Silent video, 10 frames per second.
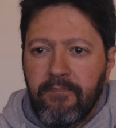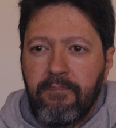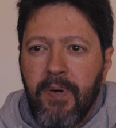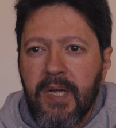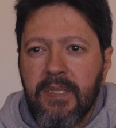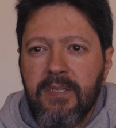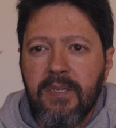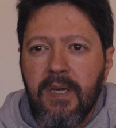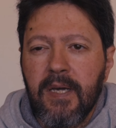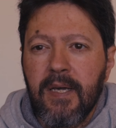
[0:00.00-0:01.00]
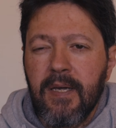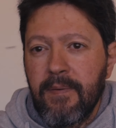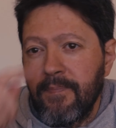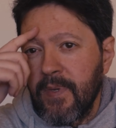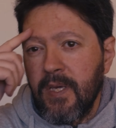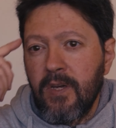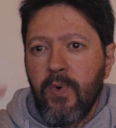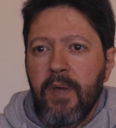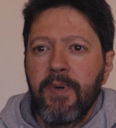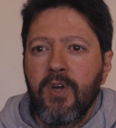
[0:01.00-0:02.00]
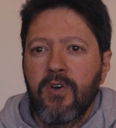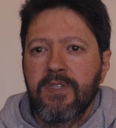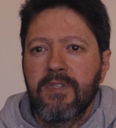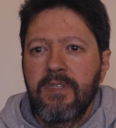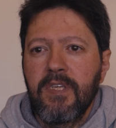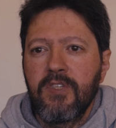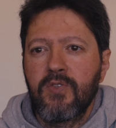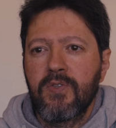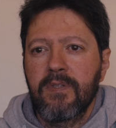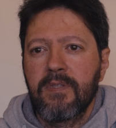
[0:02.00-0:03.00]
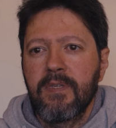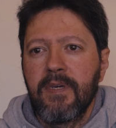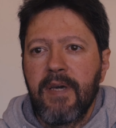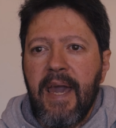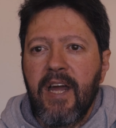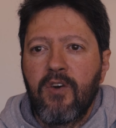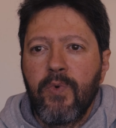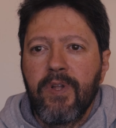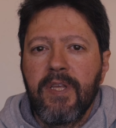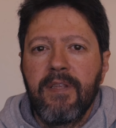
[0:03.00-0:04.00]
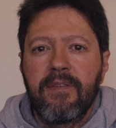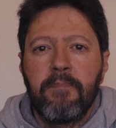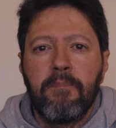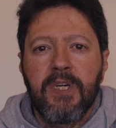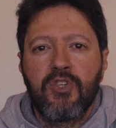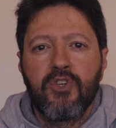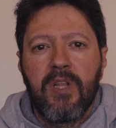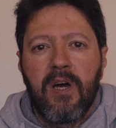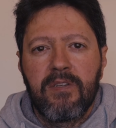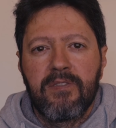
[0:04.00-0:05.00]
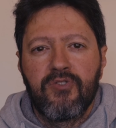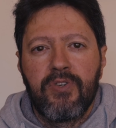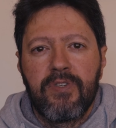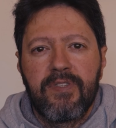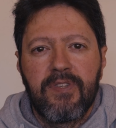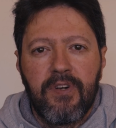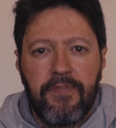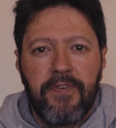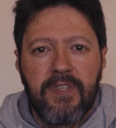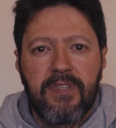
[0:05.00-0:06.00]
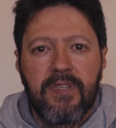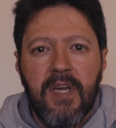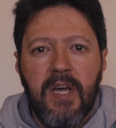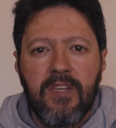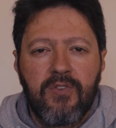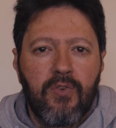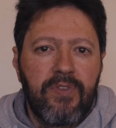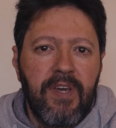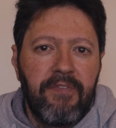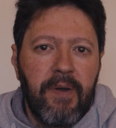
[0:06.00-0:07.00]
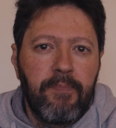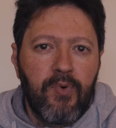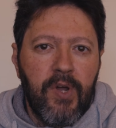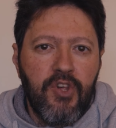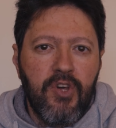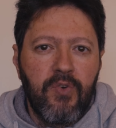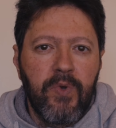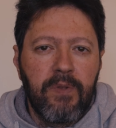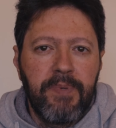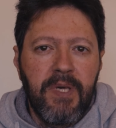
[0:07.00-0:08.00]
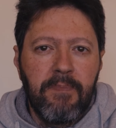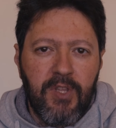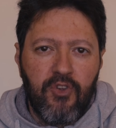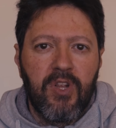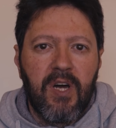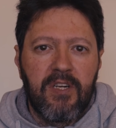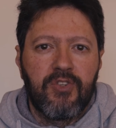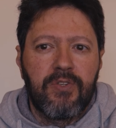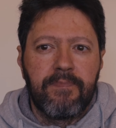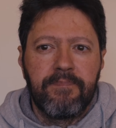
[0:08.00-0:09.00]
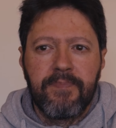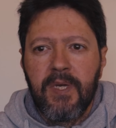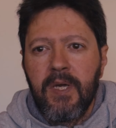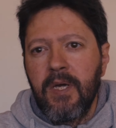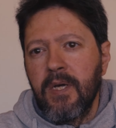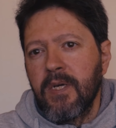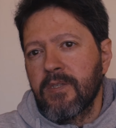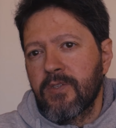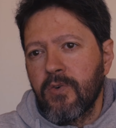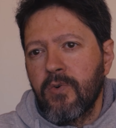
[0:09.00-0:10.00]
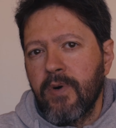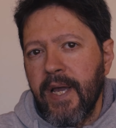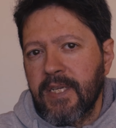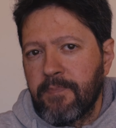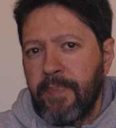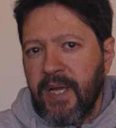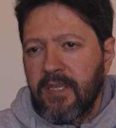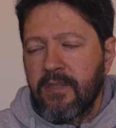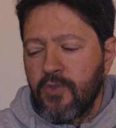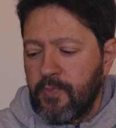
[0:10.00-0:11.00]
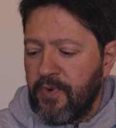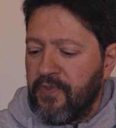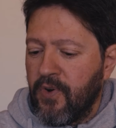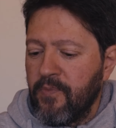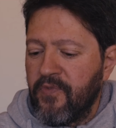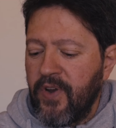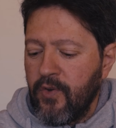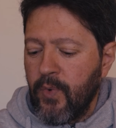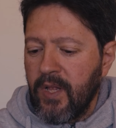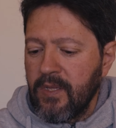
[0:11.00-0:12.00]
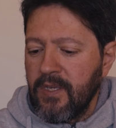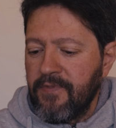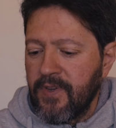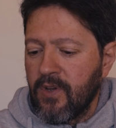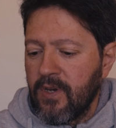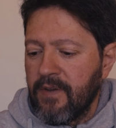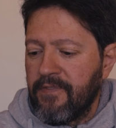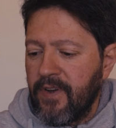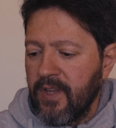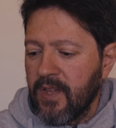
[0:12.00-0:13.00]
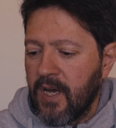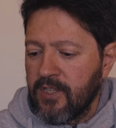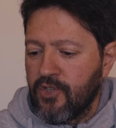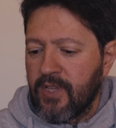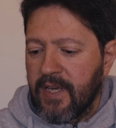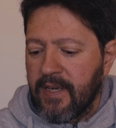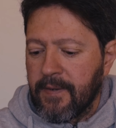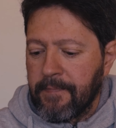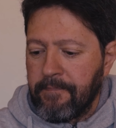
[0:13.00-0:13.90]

but in a way, because the air will hit a much larger surface, so the evaporation will be much larger. So I expect it to perform very well even on a very large tank.